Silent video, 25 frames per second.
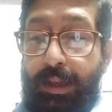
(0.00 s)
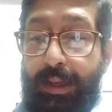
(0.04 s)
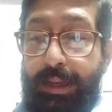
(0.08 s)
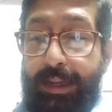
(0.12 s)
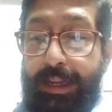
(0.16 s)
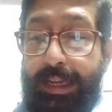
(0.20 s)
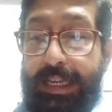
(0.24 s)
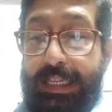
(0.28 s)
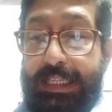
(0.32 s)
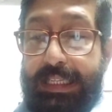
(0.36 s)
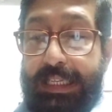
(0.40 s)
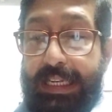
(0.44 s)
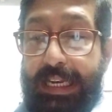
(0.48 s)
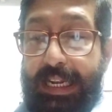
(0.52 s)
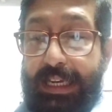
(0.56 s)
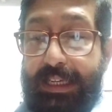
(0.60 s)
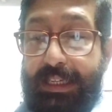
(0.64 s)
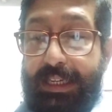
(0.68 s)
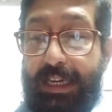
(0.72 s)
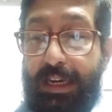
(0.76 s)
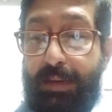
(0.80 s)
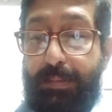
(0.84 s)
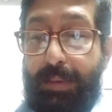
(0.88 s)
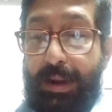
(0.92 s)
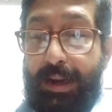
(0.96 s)
He is
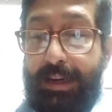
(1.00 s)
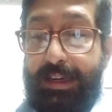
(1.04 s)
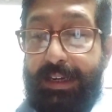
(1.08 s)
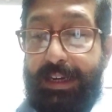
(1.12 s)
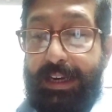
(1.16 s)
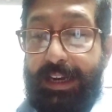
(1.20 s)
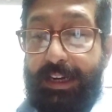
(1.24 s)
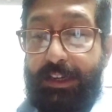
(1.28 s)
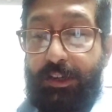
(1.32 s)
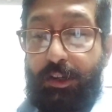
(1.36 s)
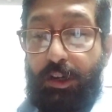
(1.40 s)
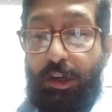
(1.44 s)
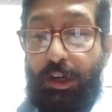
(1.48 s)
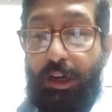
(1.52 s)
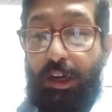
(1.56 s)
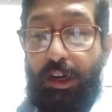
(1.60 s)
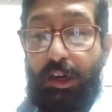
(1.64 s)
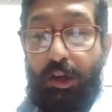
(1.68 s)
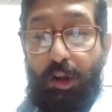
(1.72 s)
elected by an electoral